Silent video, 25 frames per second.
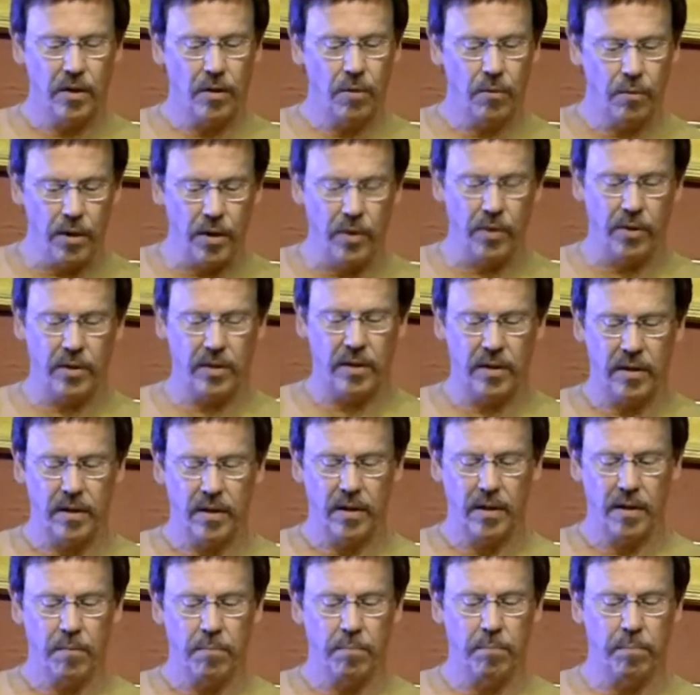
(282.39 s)
Ruth,
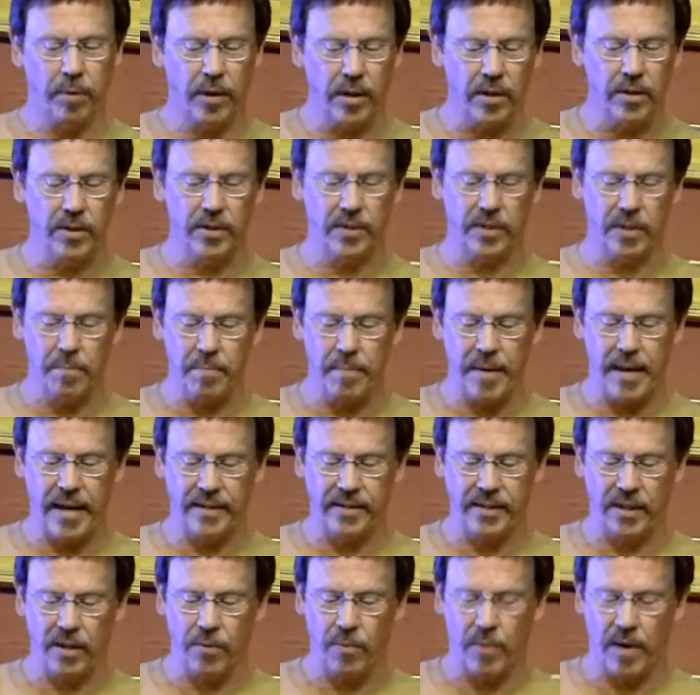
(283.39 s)
Blue's
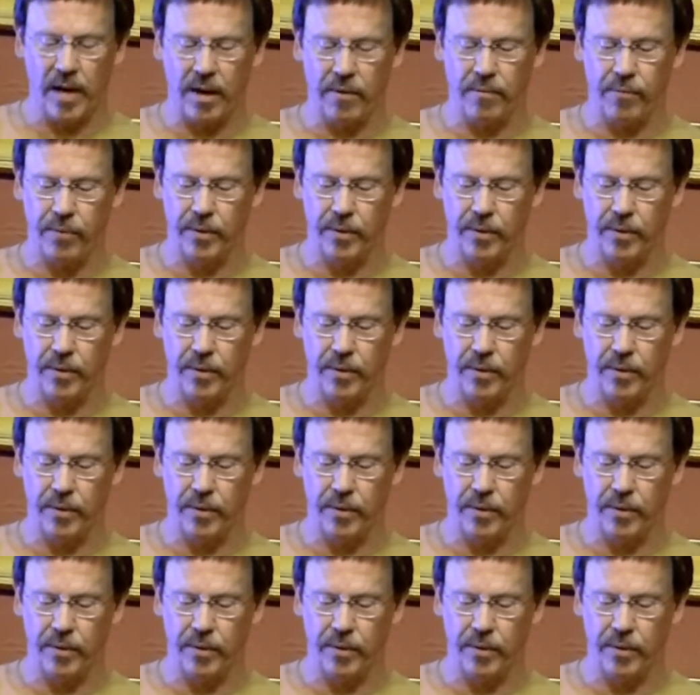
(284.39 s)
amazing wife,